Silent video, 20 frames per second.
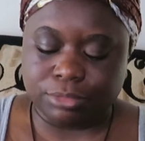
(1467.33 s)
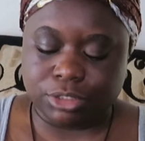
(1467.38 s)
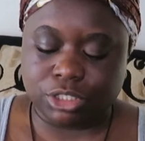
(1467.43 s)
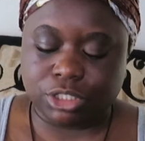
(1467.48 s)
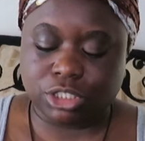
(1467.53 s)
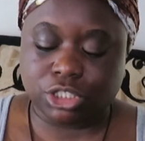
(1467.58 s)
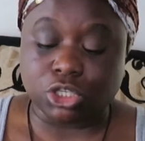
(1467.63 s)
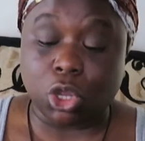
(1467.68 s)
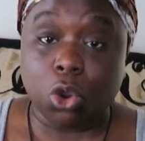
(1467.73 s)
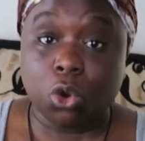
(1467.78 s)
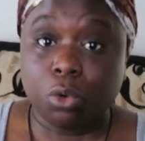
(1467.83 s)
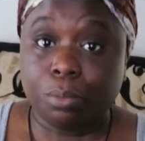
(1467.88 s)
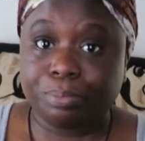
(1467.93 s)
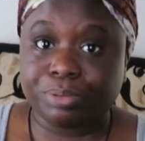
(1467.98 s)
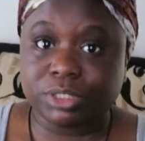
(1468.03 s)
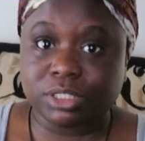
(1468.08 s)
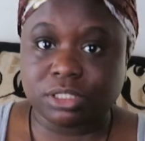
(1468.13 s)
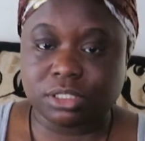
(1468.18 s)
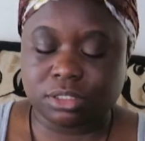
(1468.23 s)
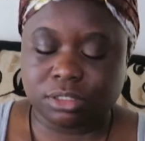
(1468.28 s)

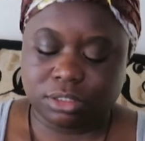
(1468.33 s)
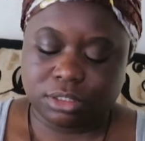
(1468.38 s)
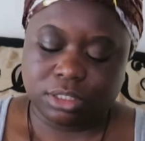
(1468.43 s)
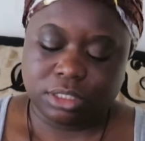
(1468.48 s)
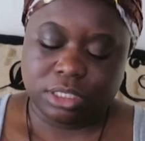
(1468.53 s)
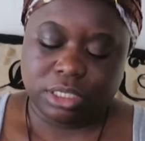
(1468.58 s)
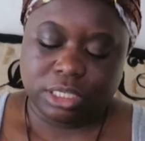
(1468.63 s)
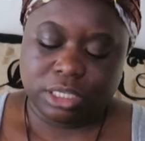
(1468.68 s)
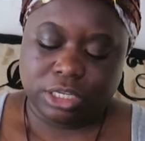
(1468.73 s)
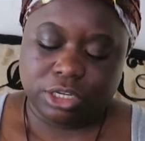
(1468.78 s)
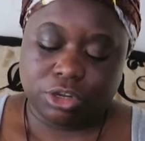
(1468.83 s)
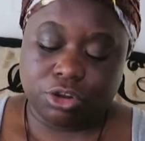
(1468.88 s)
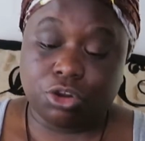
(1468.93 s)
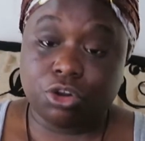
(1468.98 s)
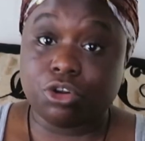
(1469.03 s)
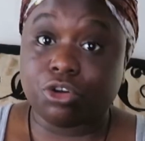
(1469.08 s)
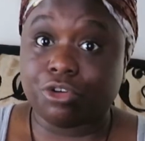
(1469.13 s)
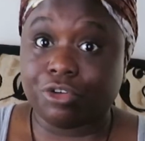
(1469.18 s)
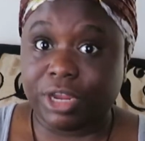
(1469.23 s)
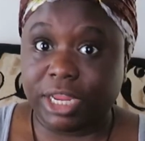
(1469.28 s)
salts,
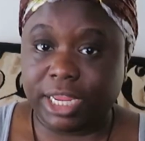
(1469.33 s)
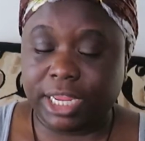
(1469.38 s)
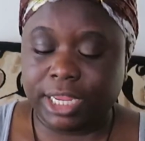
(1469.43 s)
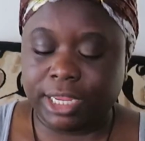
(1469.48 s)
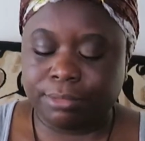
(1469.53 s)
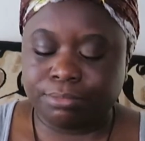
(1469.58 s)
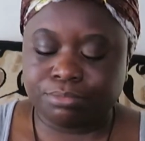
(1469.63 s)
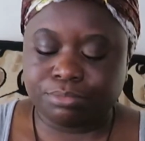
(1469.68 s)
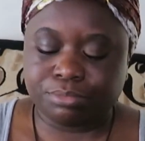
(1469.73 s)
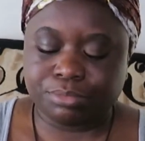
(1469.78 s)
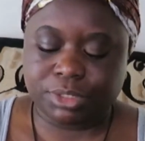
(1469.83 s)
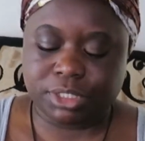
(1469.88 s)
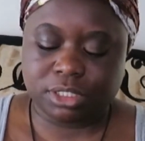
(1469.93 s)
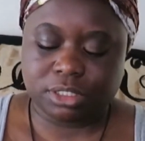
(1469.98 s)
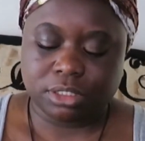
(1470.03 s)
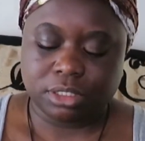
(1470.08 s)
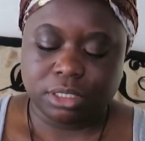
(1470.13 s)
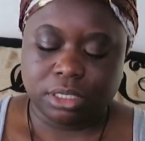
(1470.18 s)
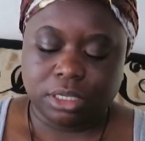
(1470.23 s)
creams,